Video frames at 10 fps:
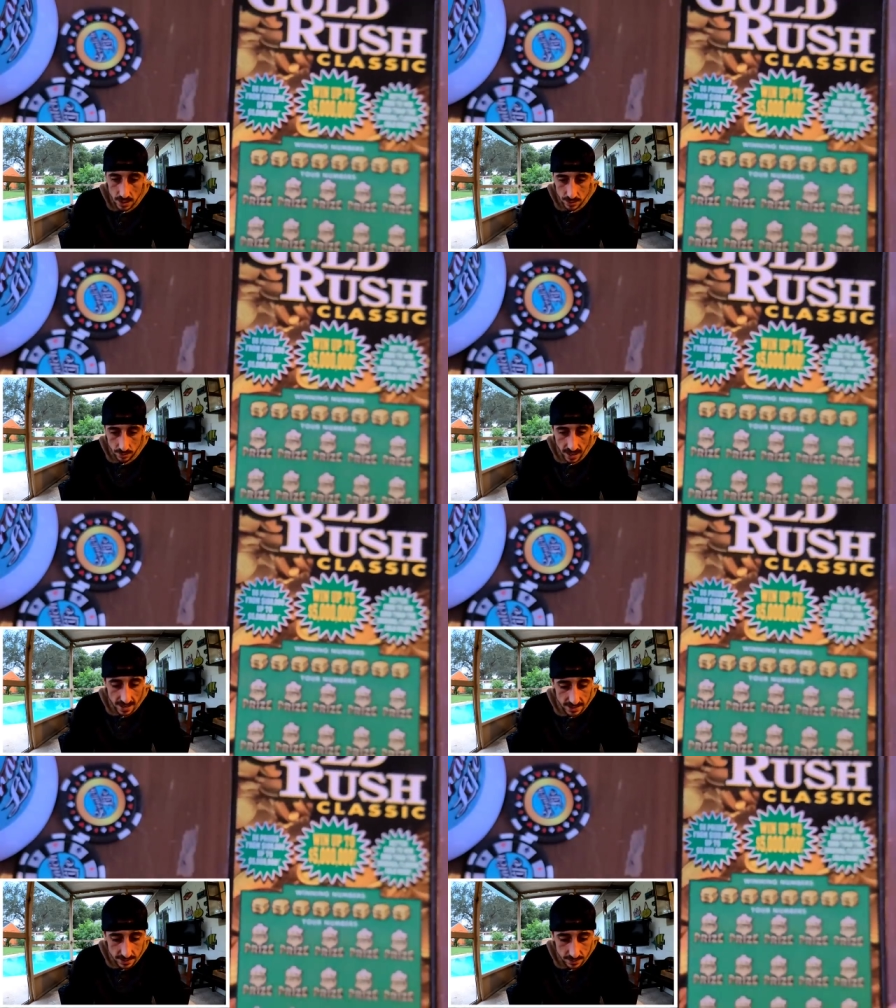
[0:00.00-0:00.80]
So
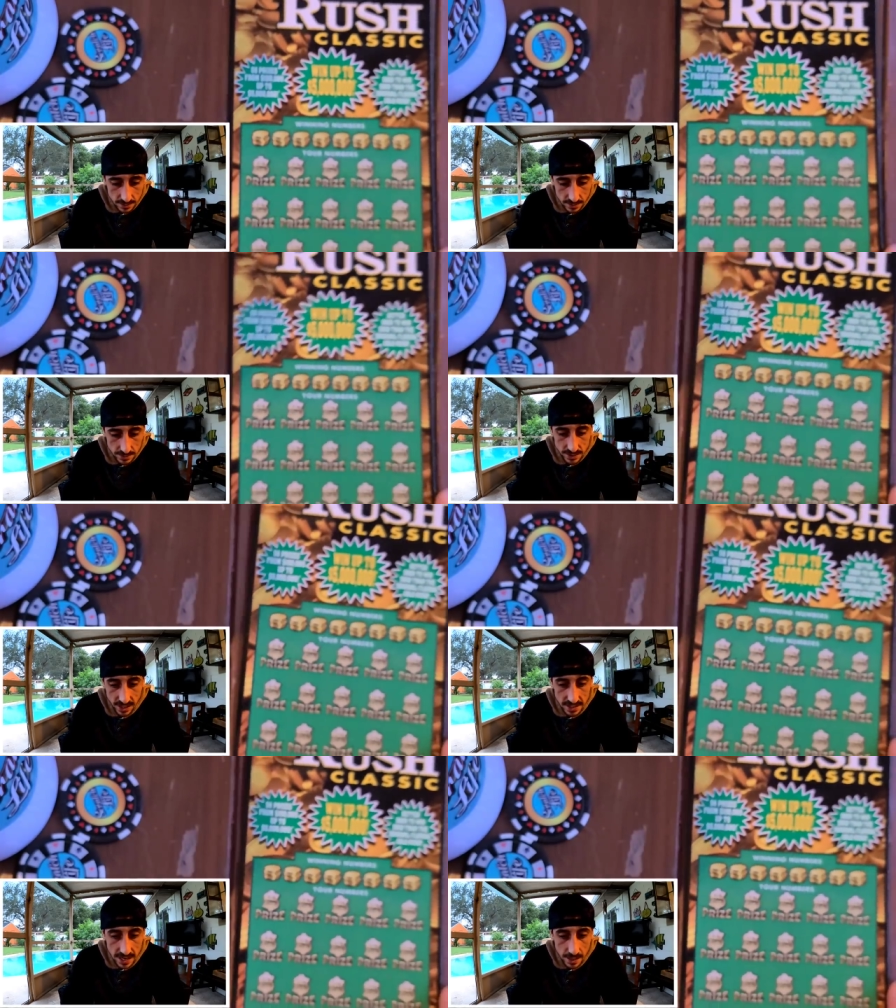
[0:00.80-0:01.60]
guys,
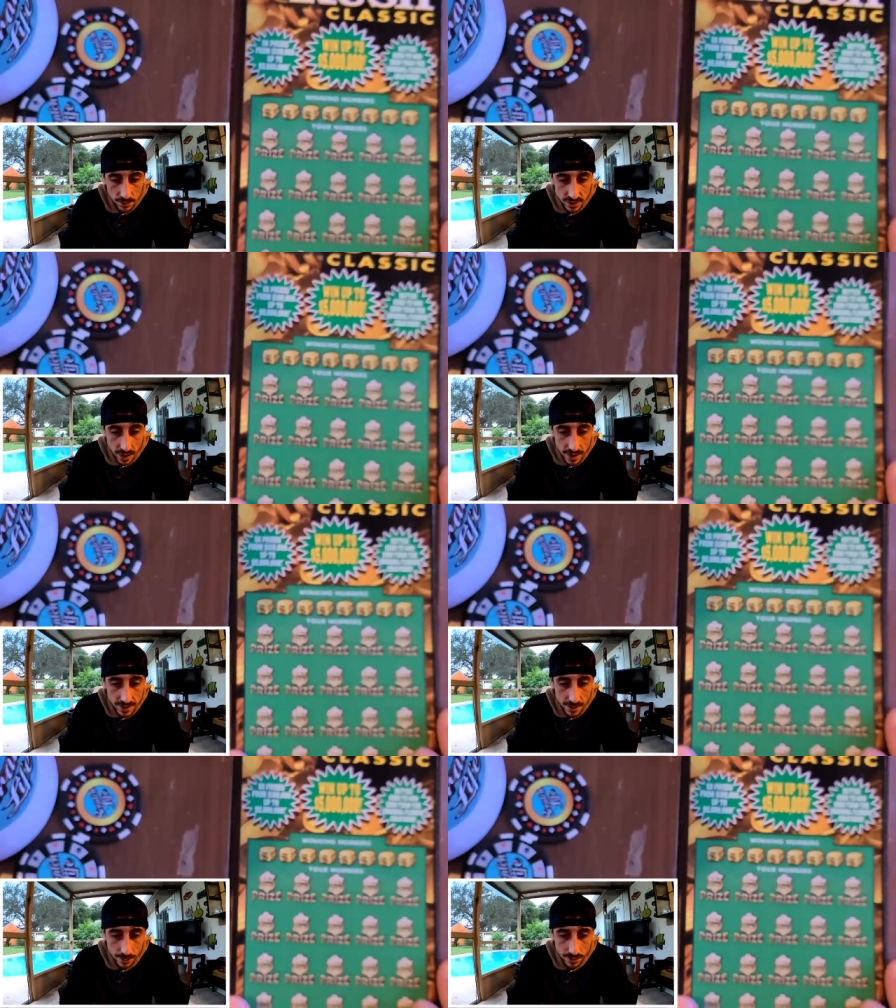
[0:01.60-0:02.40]
ticket 9 was a
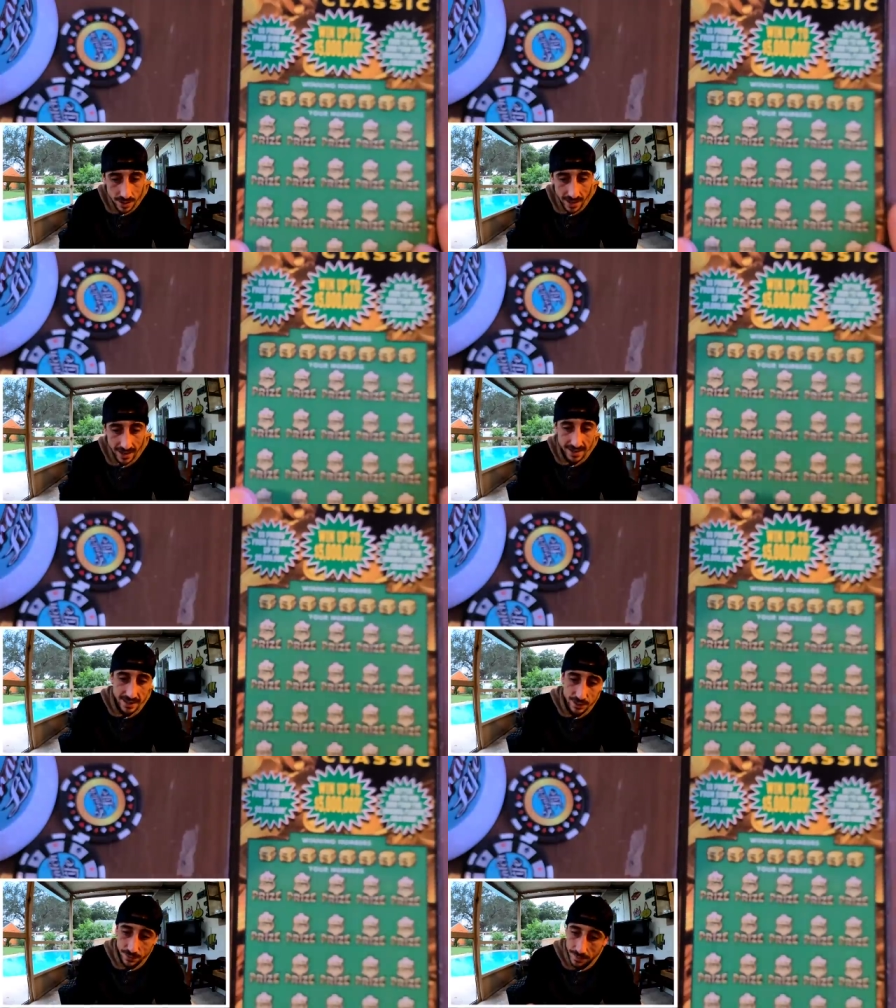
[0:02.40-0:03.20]
hundo. I
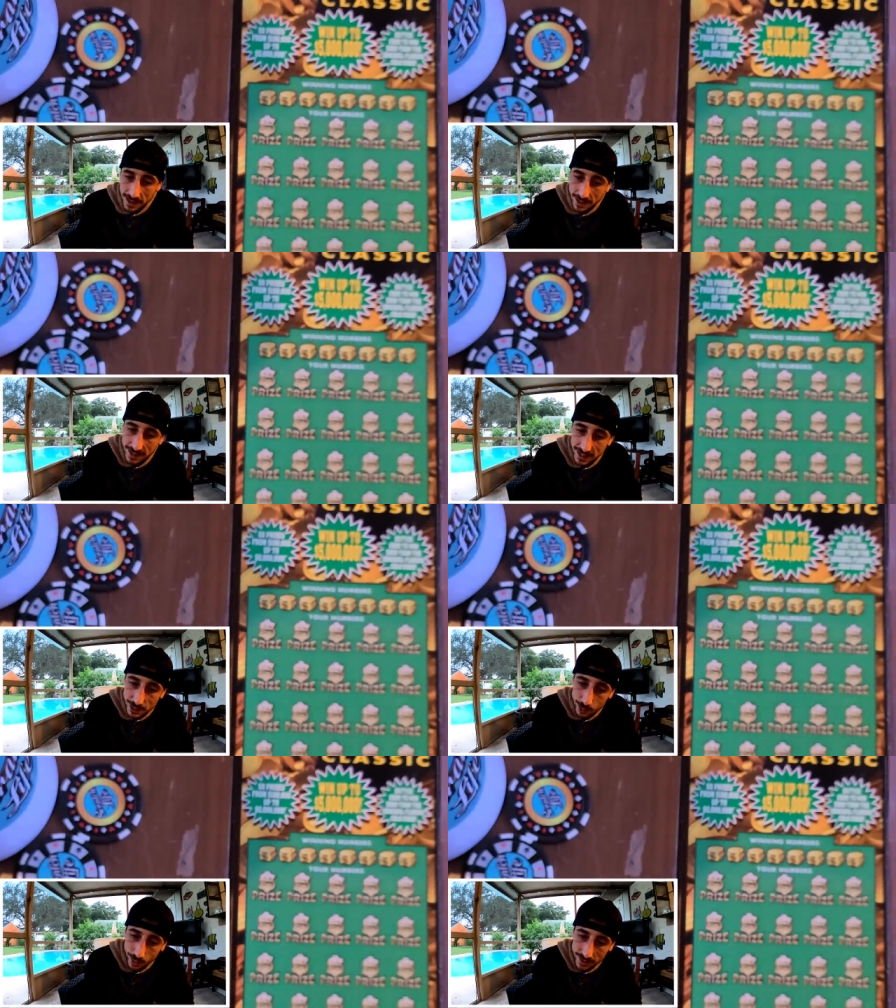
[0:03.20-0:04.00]
got this from my lucky
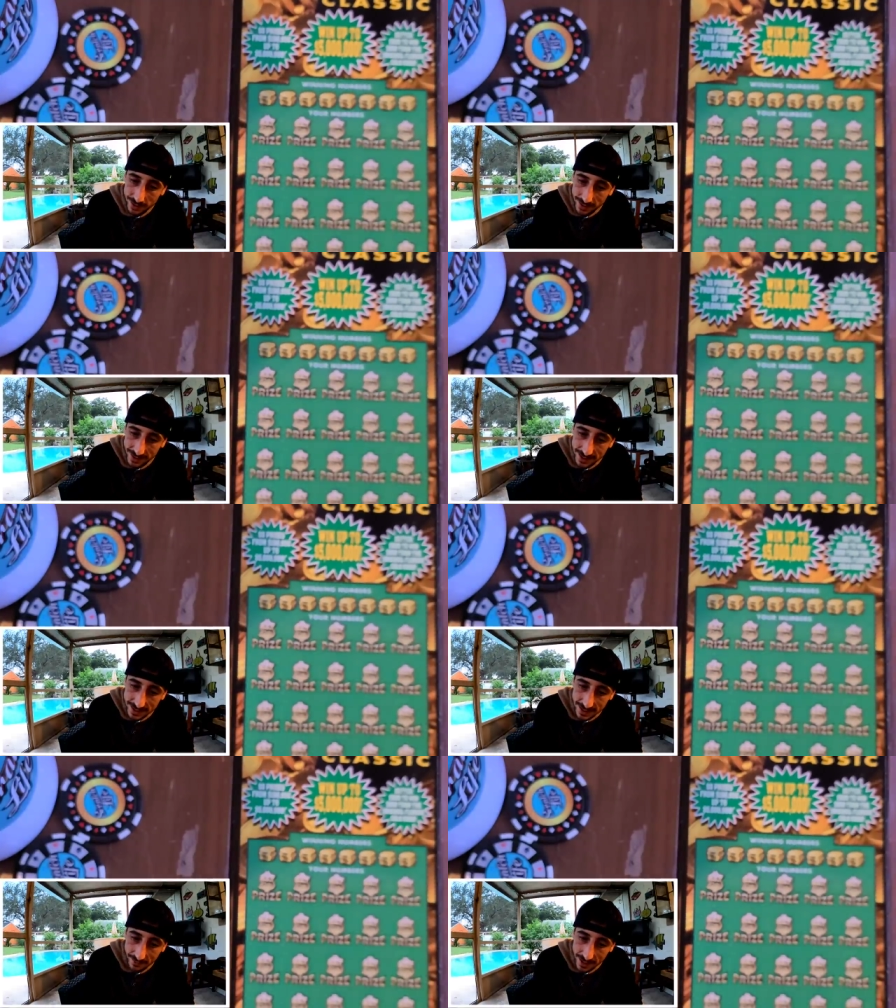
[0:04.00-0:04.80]
store, the lucky
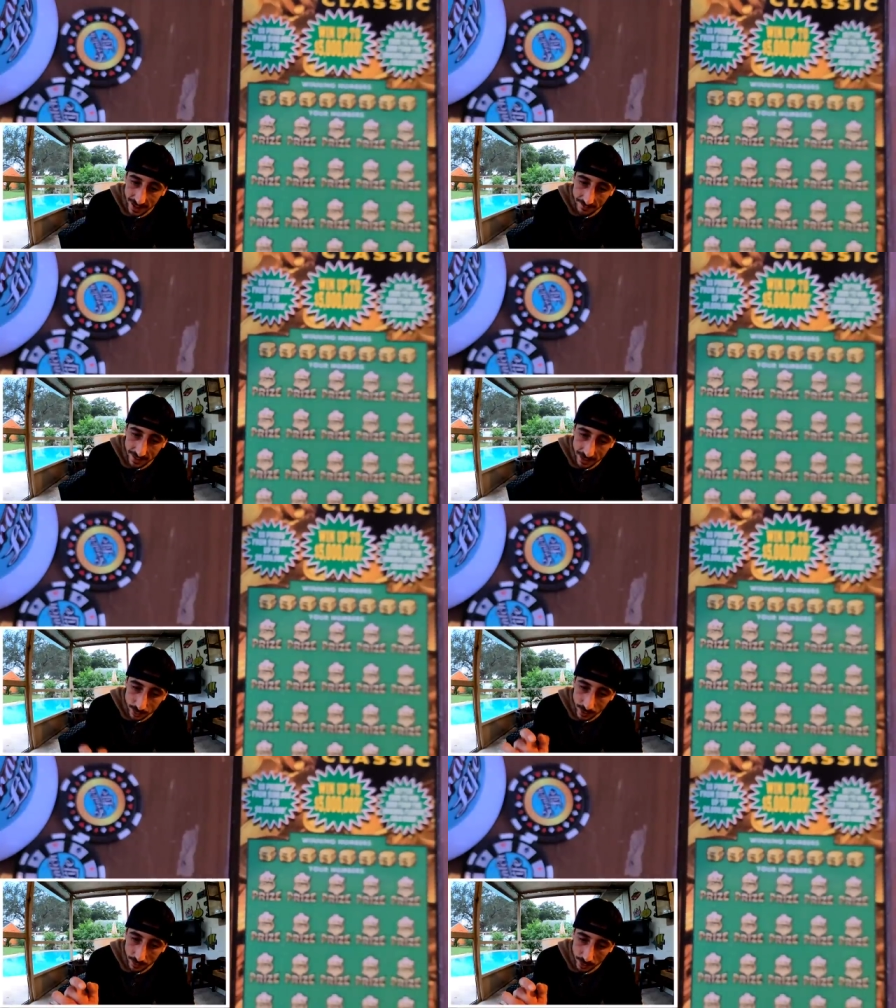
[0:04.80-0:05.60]
7-Eleven.
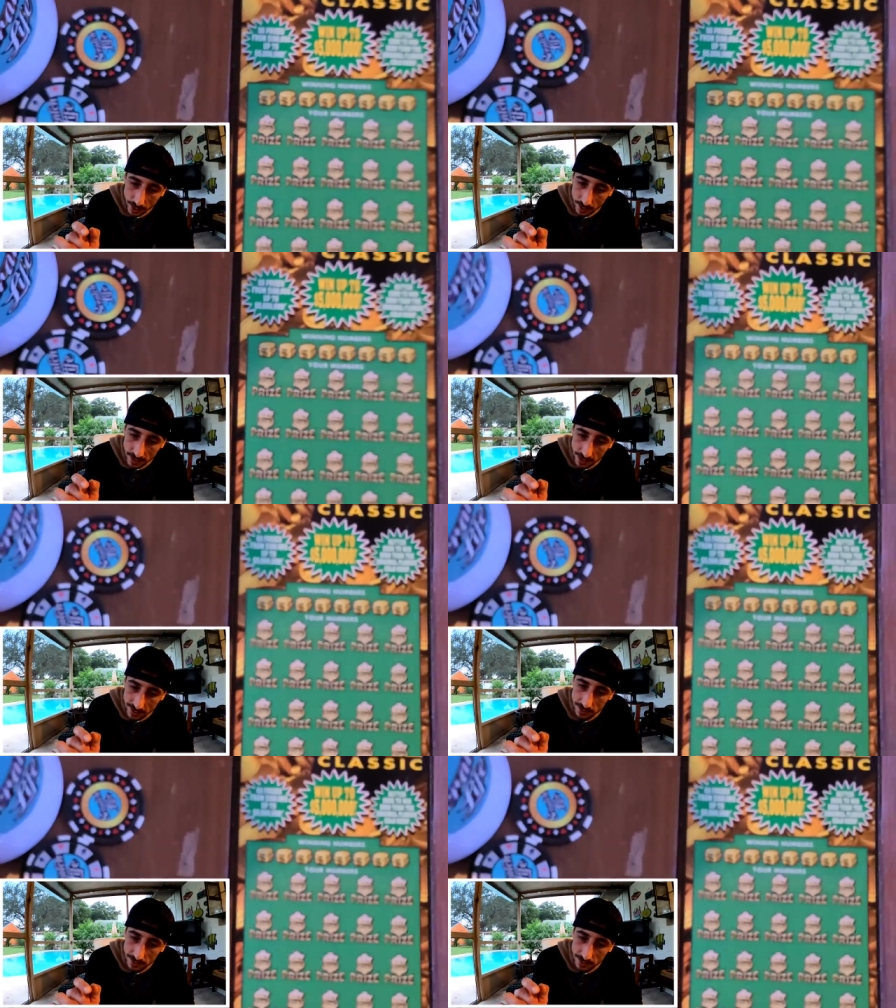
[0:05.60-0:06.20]
That's what I'm going to call it now.